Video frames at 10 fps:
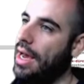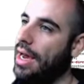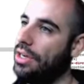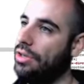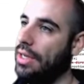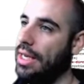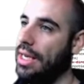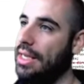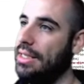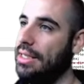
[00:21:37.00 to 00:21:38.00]
actually
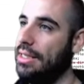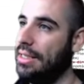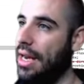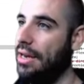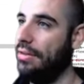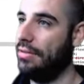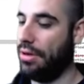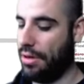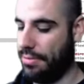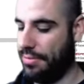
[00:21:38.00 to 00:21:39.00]
gets inside of
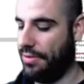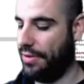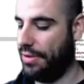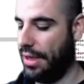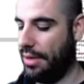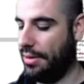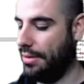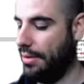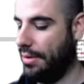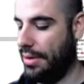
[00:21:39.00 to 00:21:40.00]
column 50.
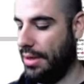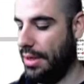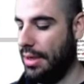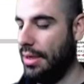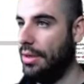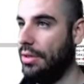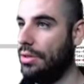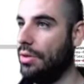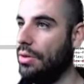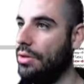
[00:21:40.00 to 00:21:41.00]

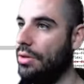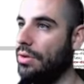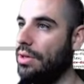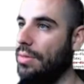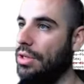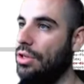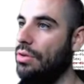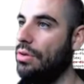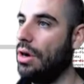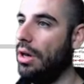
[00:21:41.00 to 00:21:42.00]
So, so there's going to be
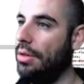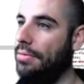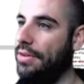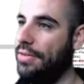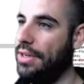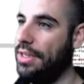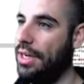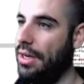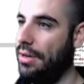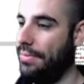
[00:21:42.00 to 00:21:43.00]
two column 50s
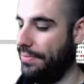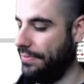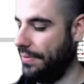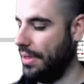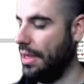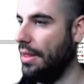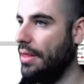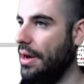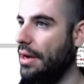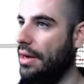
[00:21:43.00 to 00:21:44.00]
here.
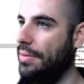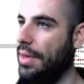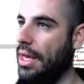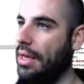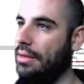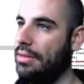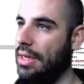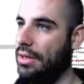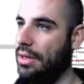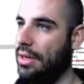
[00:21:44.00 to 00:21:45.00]
They're going to be
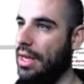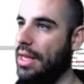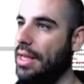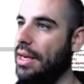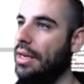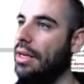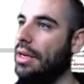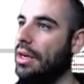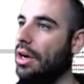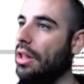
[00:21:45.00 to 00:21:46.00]
centered, and then
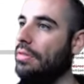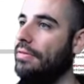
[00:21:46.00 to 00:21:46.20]
column